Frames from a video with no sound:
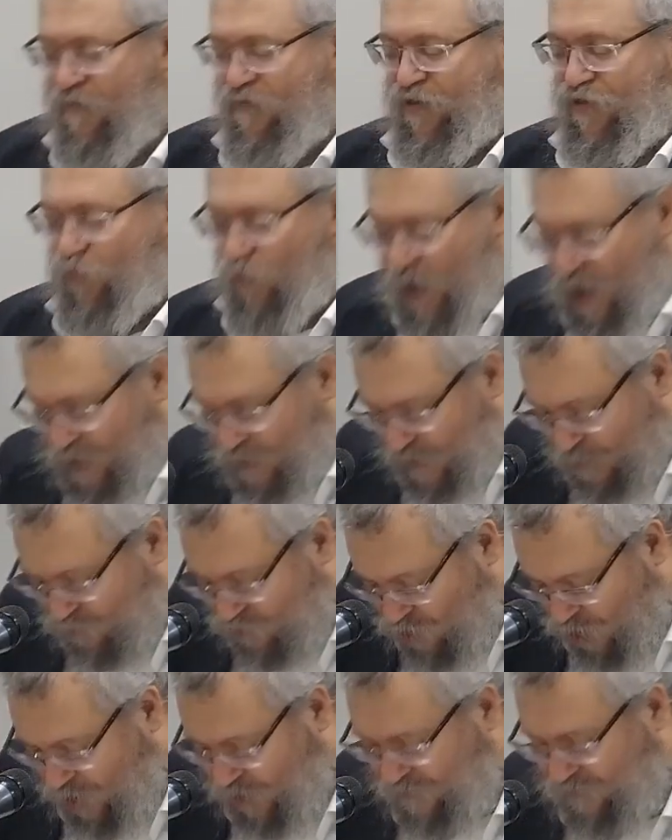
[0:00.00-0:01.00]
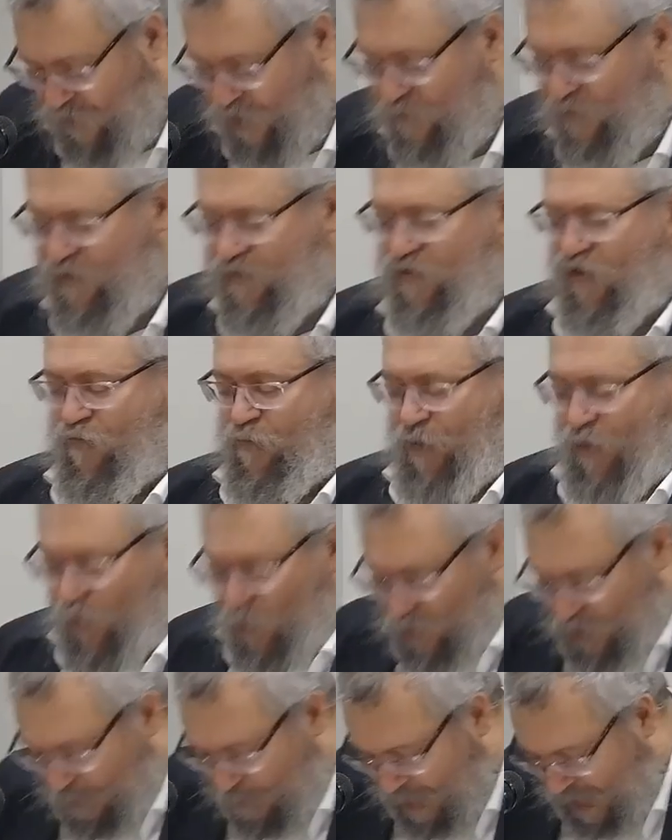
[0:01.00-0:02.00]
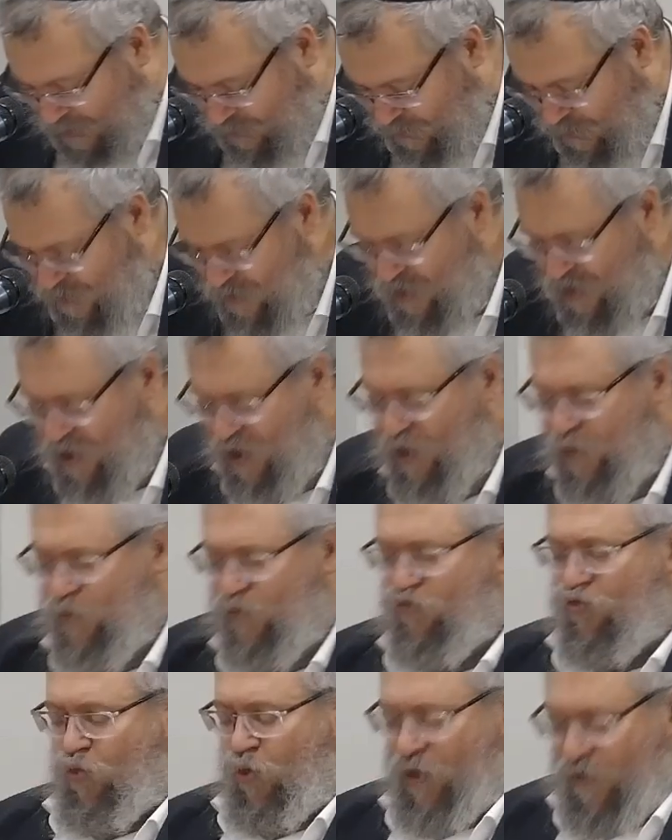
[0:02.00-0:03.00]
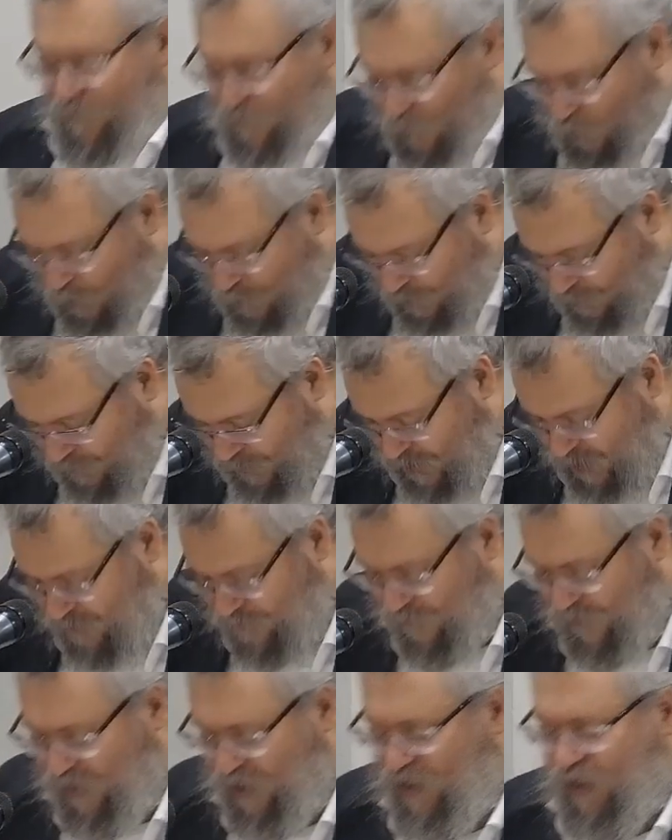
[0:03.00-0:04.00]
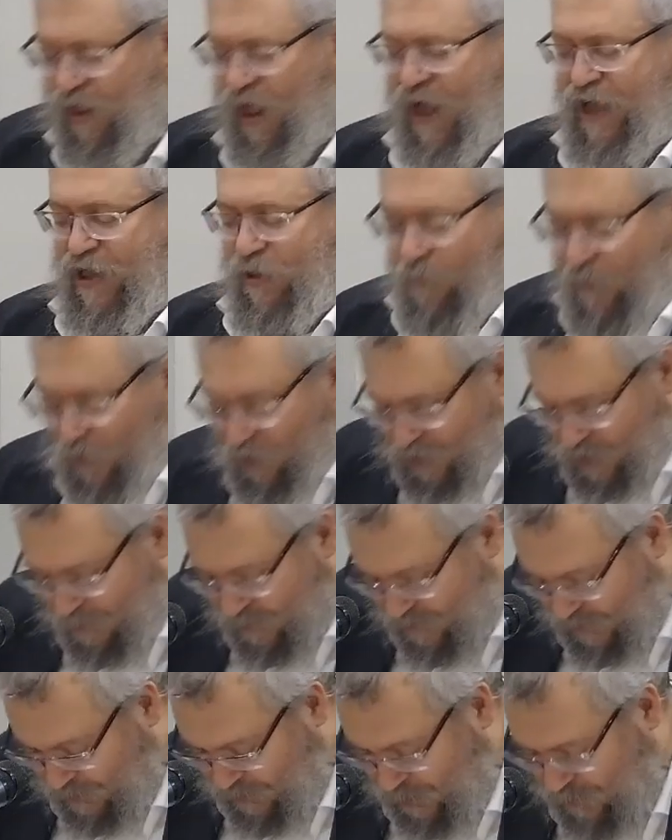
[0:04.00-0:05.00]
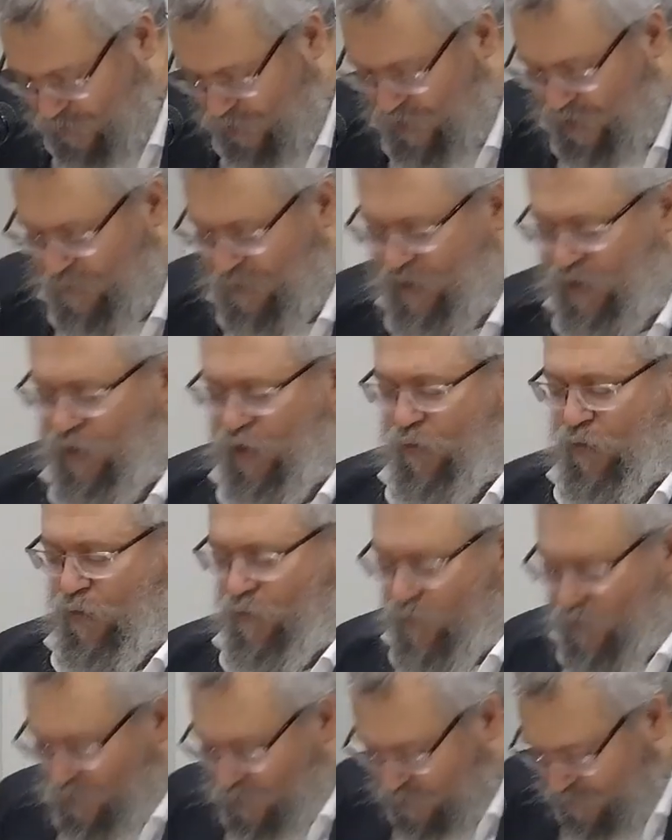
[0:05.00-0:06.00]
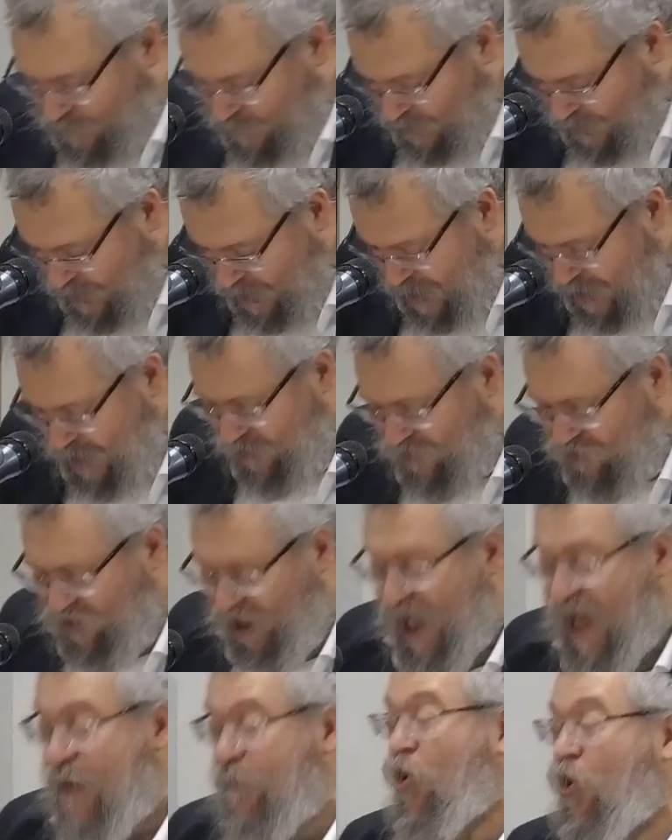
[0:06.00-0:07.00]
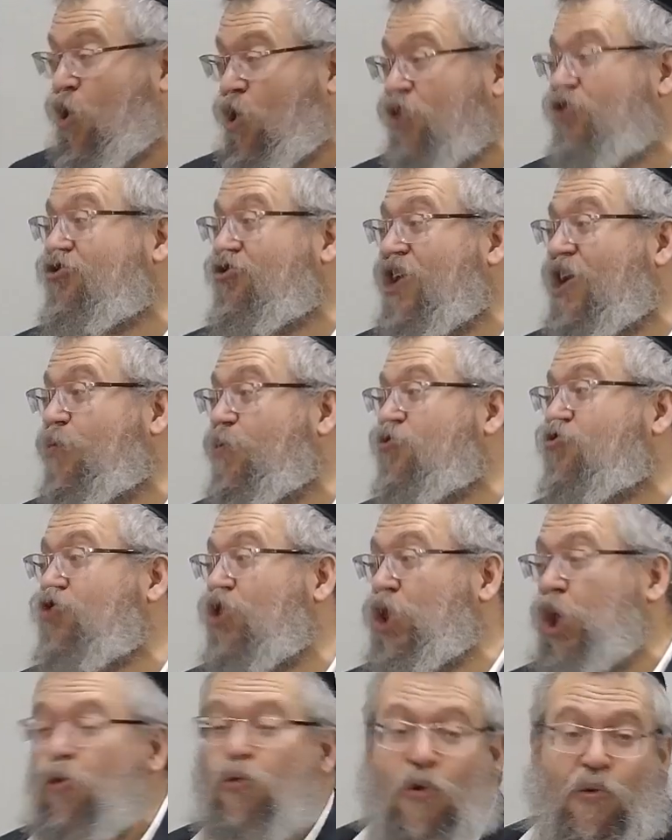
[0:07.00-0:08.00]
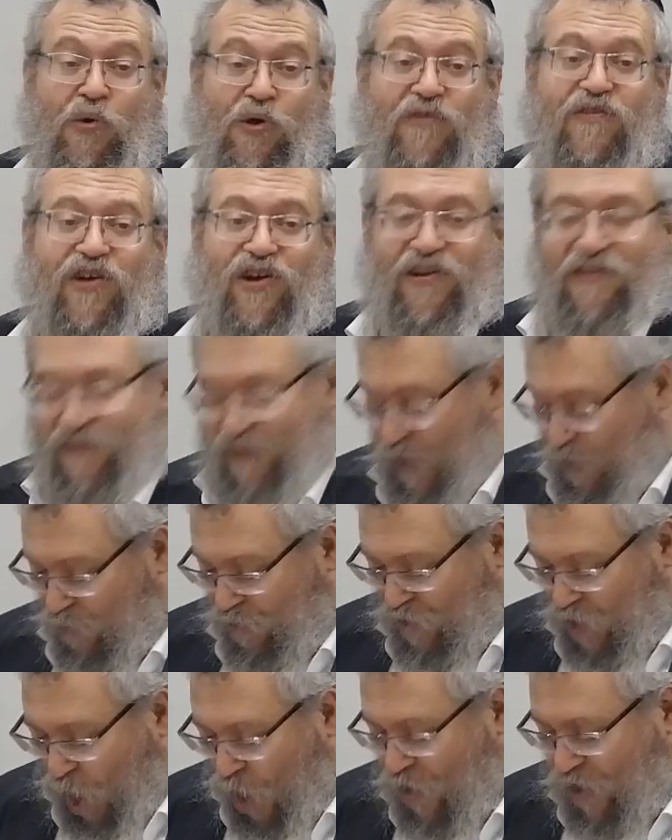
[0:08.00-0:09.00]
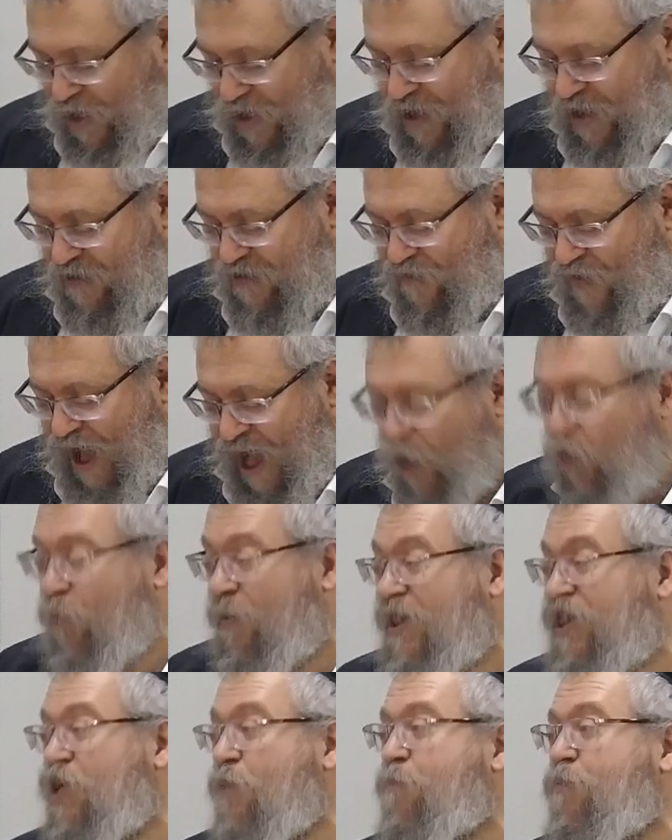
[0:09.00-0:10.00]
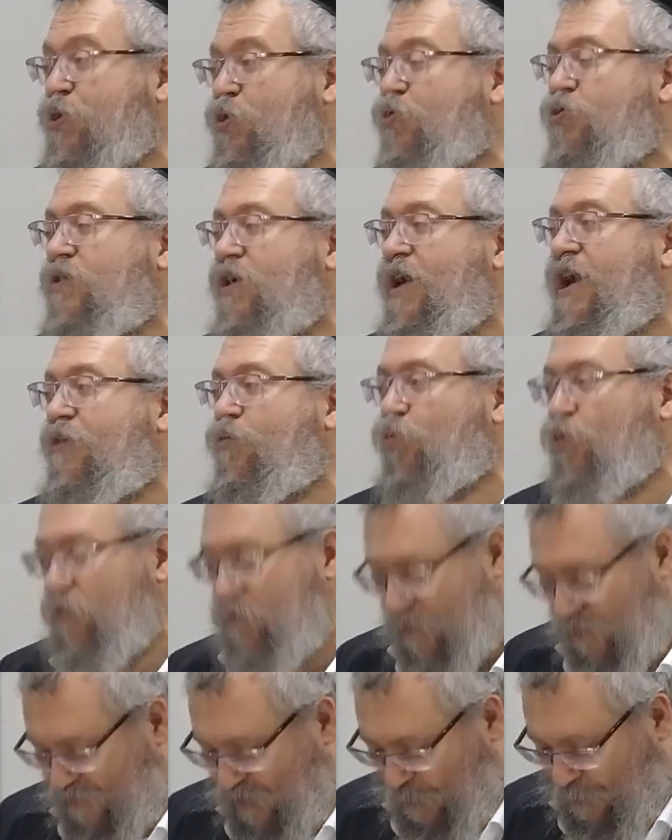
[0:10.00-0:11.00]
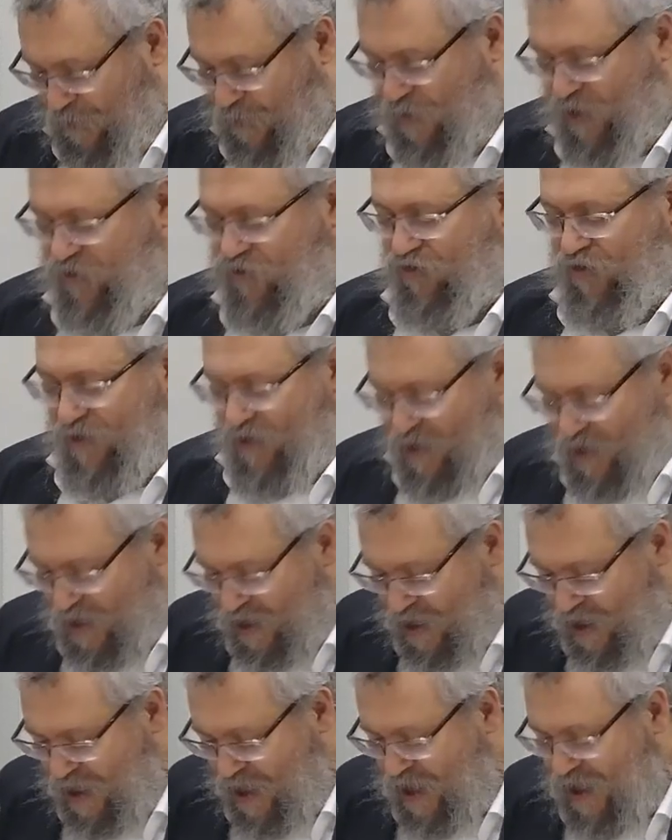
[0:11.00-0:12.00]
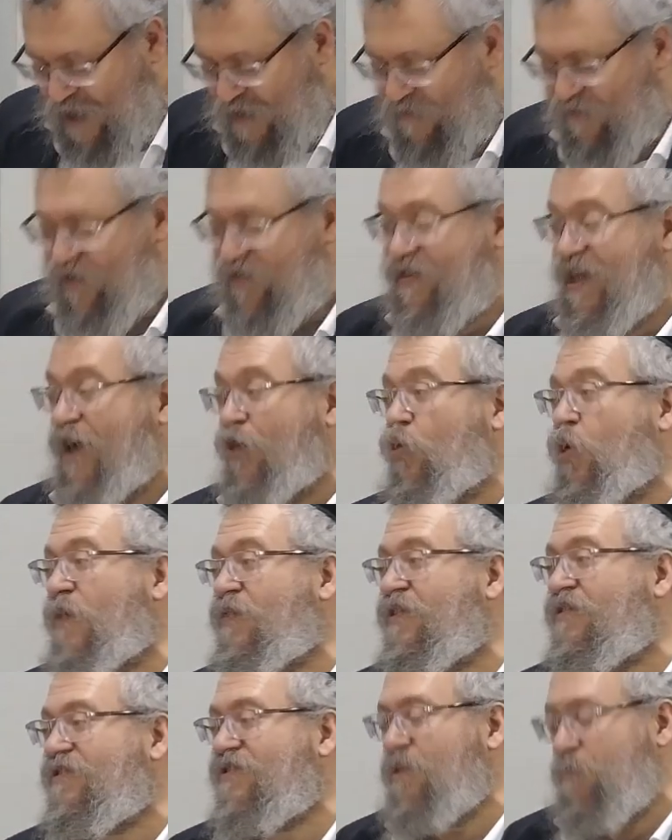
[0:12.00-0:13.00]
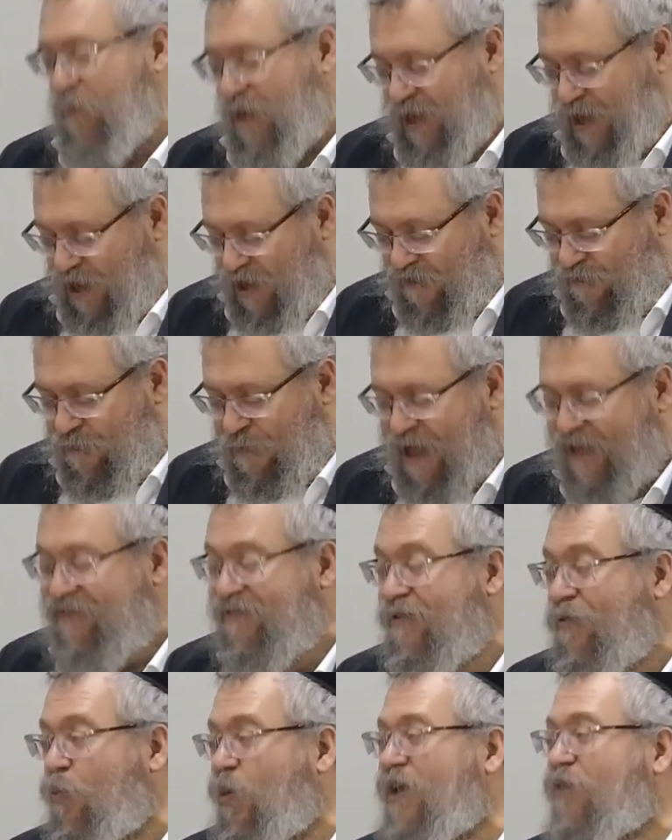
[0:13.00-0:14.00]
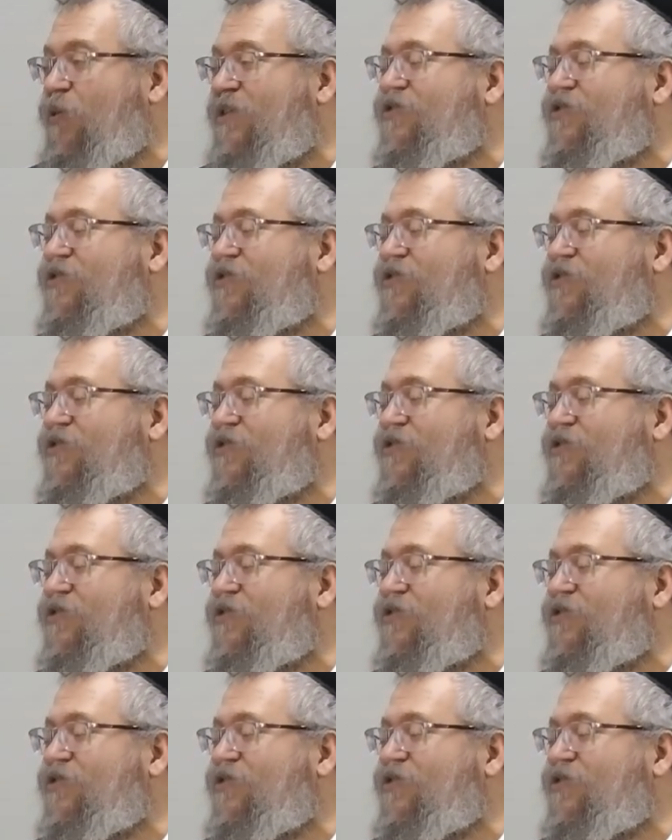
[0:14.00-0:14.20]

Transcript: indicating a much deeper level within the source, and that's what's being nimshach as a result of zarei tzedakos. To our physical mitzvahs that we do, we're drawing down the shin